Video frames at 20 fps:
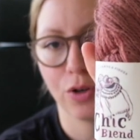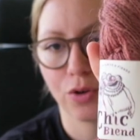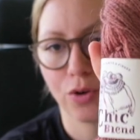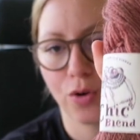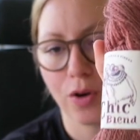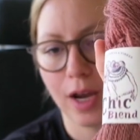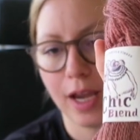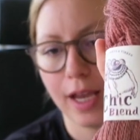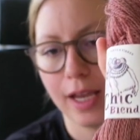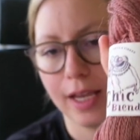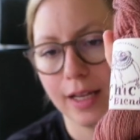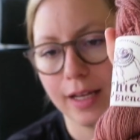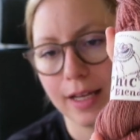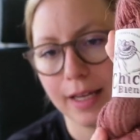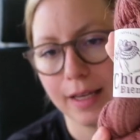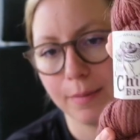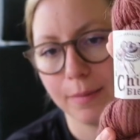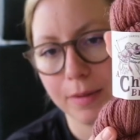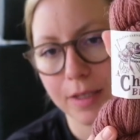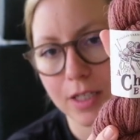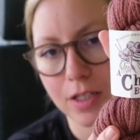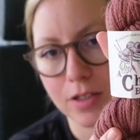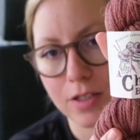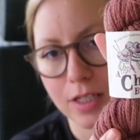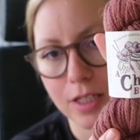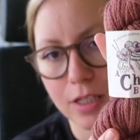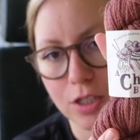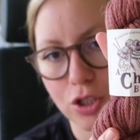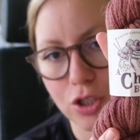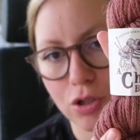on gray, like
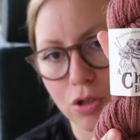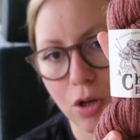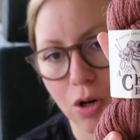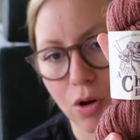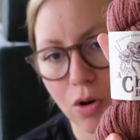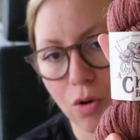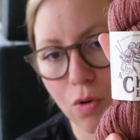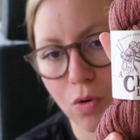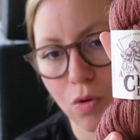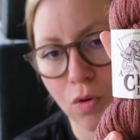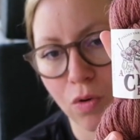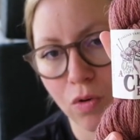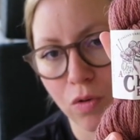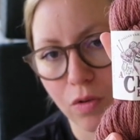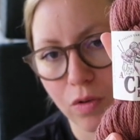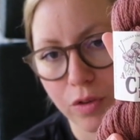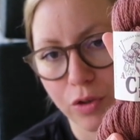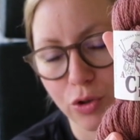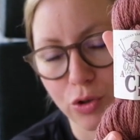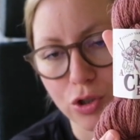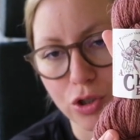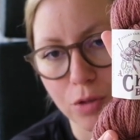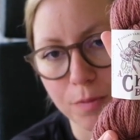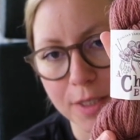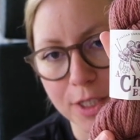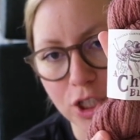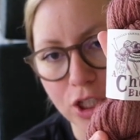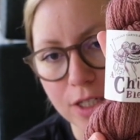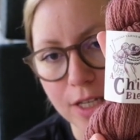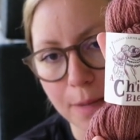because there's so
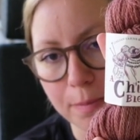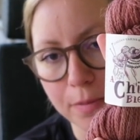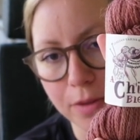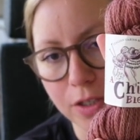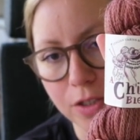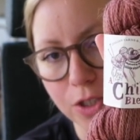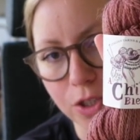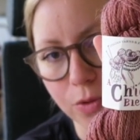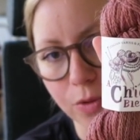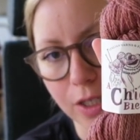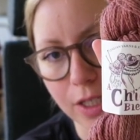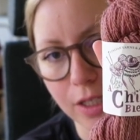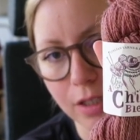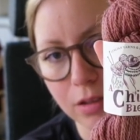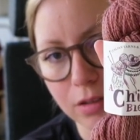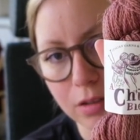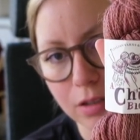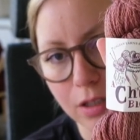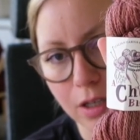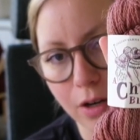much depth to it.